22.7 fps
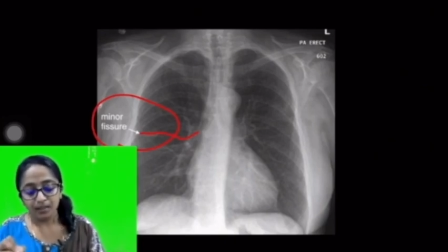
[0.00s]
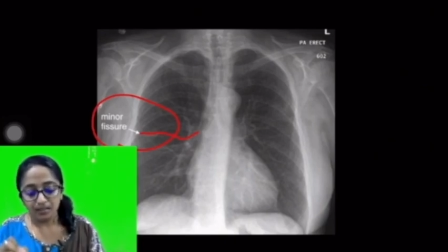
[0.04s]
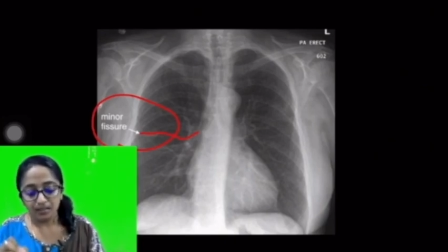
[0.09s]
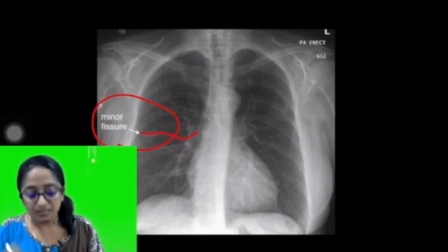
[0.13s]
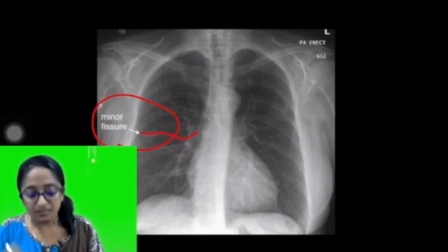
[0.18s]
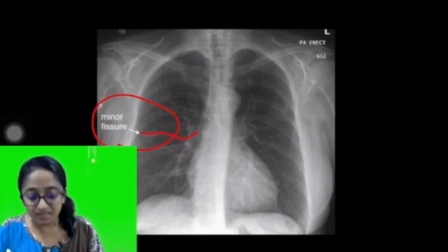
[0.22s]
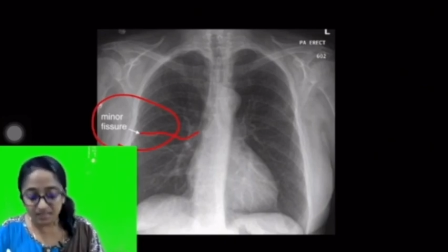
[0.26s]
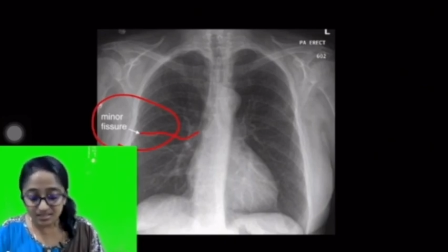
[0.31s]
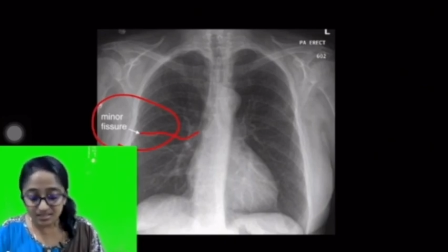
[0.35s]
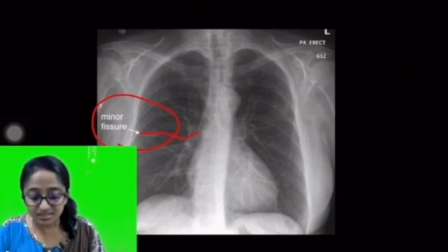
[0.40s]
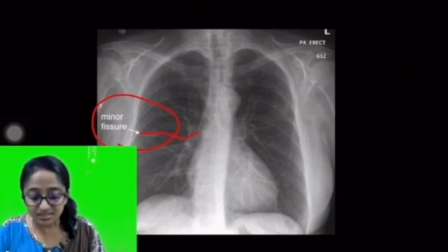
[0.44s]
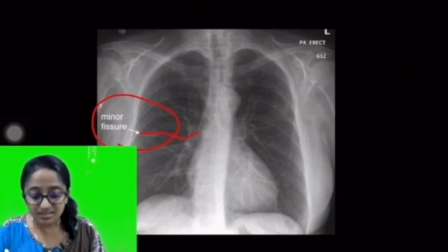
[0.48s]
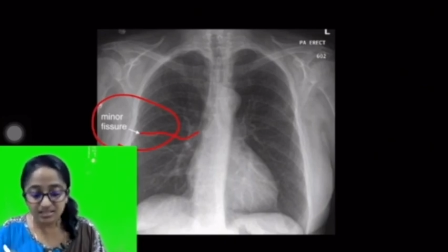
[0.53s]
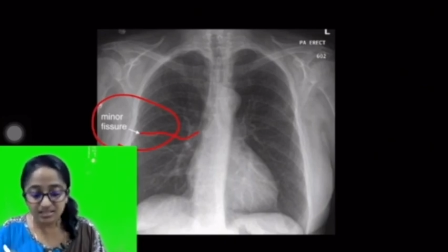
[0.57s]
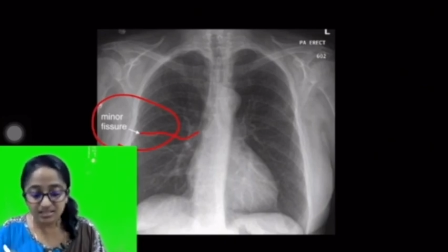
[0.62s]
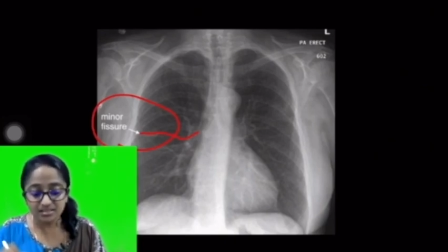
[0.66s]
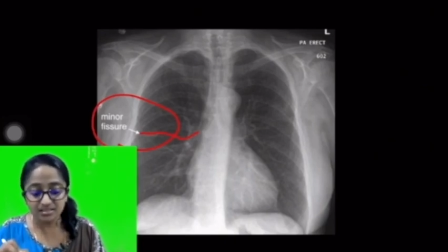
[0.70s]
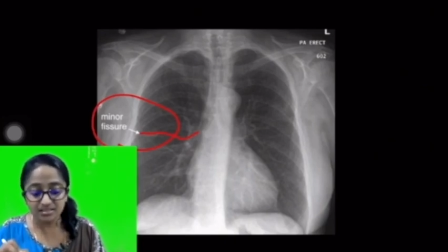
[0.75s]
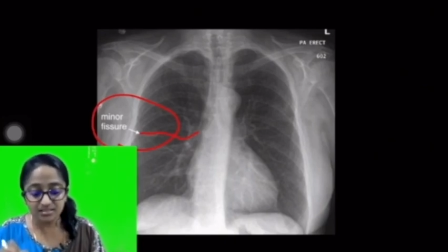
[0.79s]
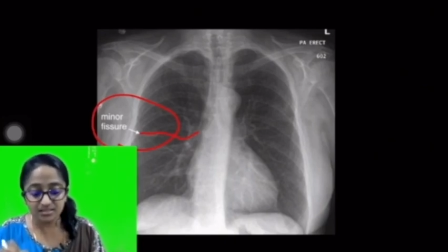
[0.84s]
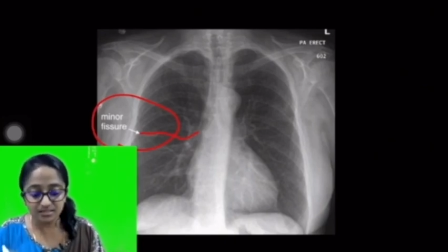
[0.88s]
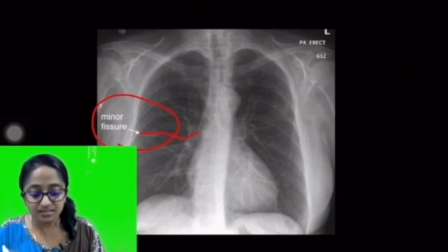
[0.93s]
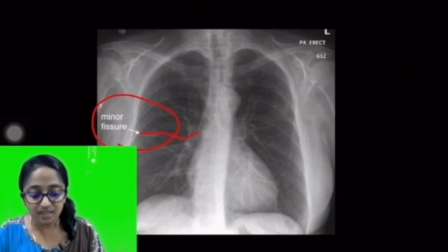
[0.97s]
This
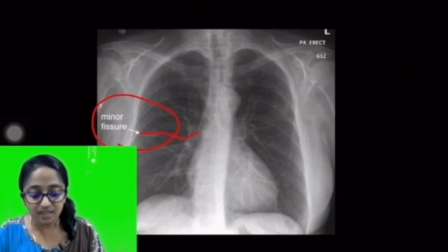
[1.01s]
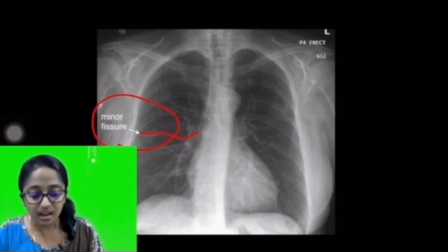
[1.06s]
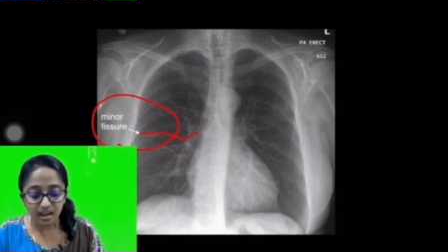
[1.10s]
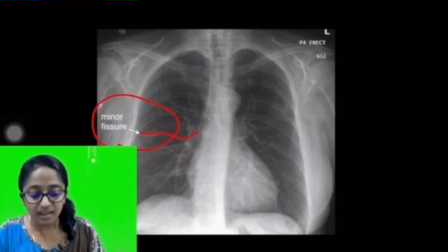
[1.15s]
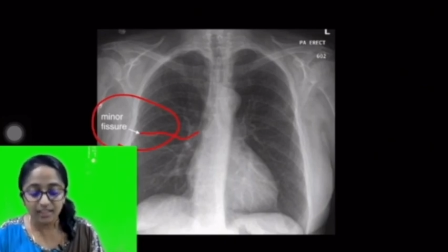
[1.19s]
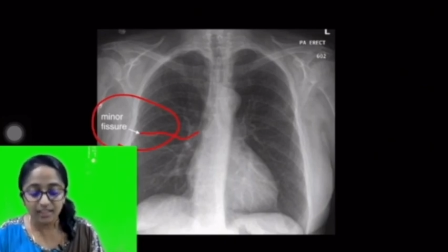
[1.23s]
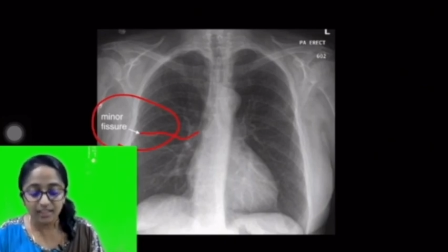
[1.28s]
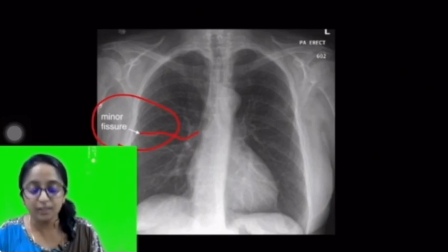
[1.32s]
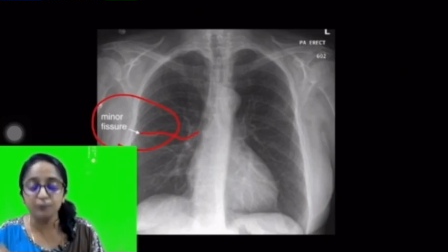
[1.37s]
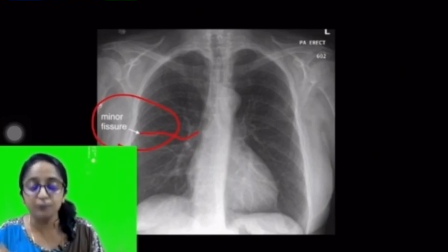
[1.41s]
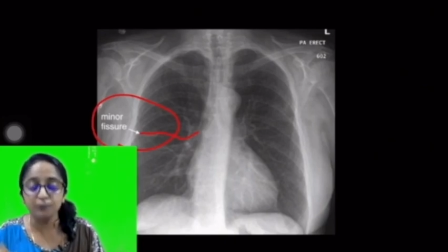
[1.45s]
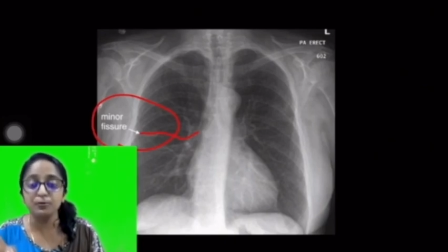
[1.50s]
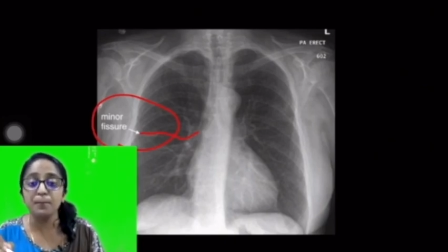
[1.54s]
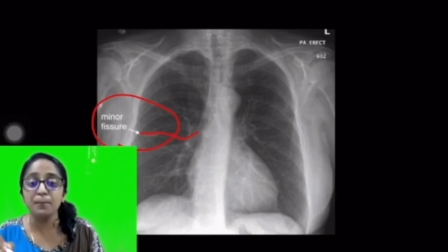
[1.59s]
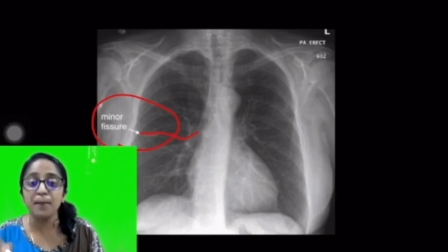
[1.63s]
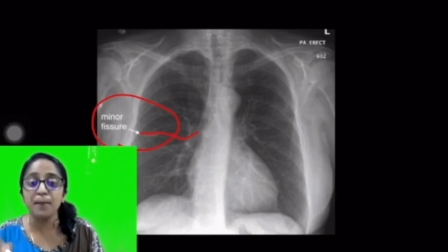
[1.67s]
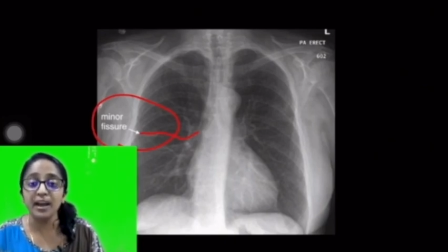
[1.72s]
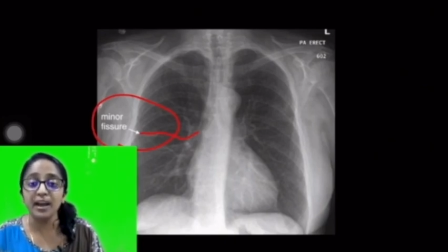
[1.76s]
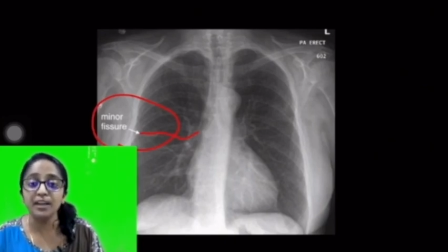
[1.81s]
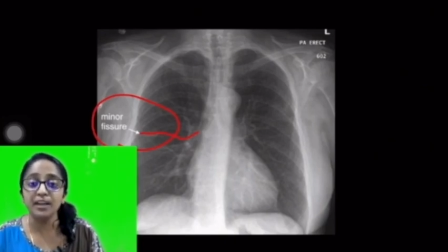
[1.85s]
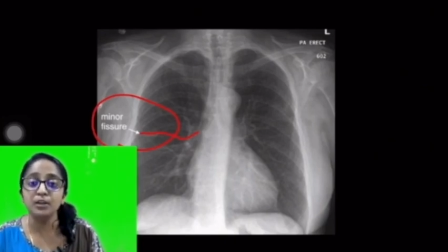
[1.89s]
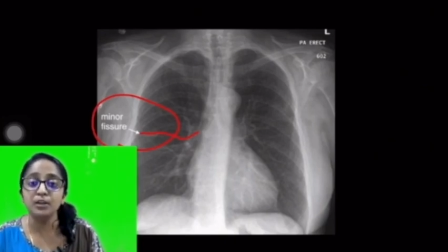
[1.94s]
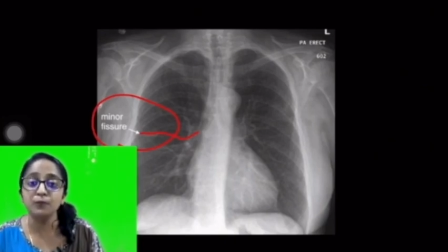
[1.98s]
is the side of the
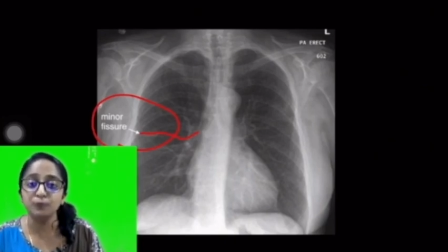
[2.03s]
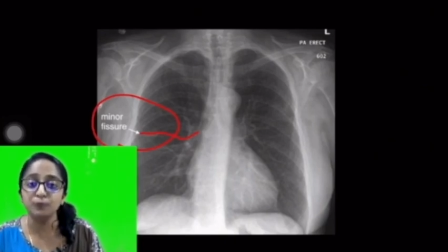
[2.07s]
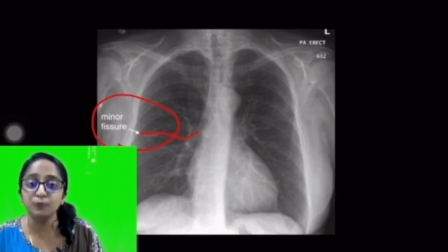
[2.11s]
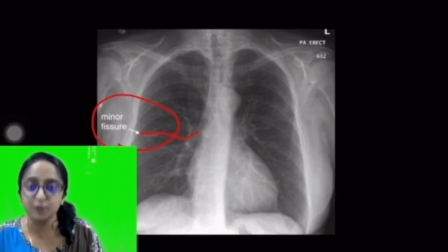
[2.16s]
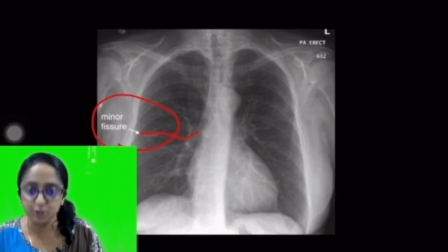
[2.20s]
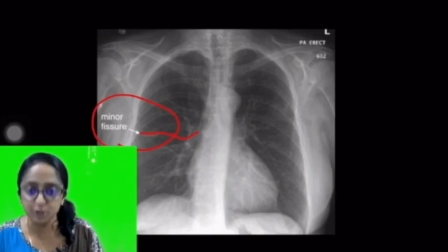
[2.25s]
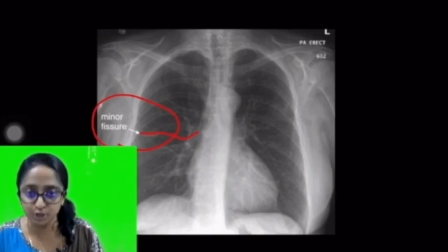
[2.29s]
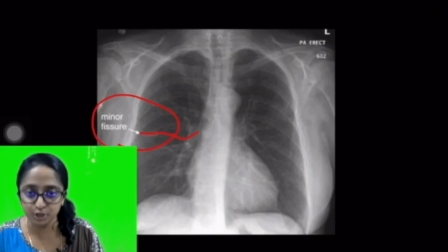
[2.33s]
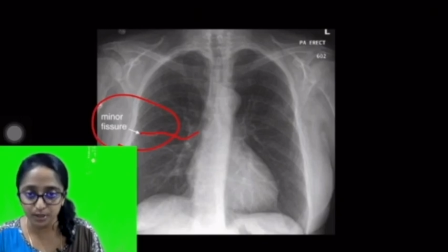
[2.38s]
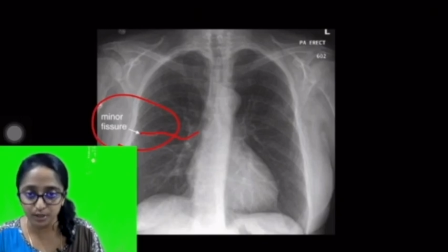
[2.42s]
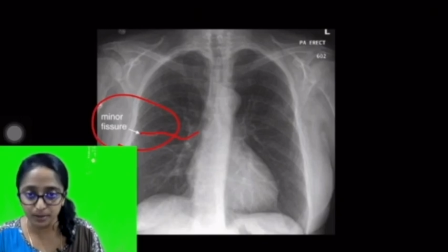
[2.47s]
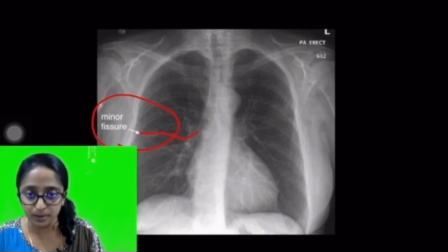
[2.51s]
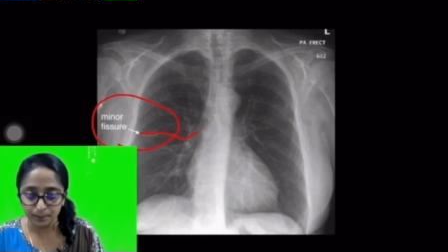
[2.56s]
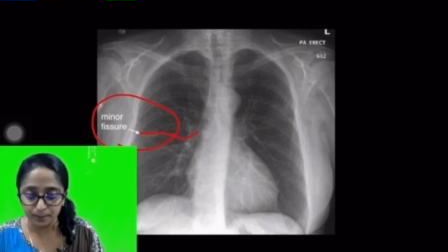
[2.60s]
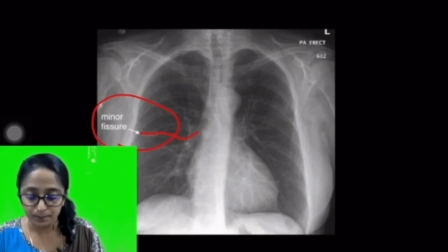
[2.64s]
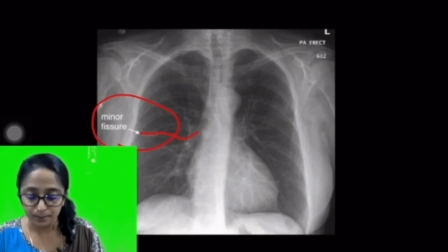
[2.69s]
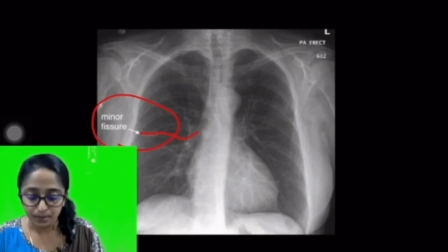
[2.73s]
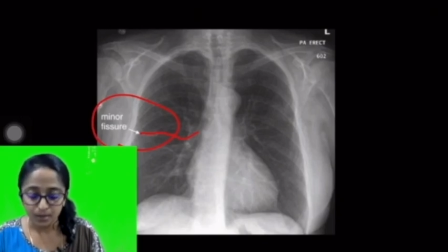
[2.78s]
minor fissure.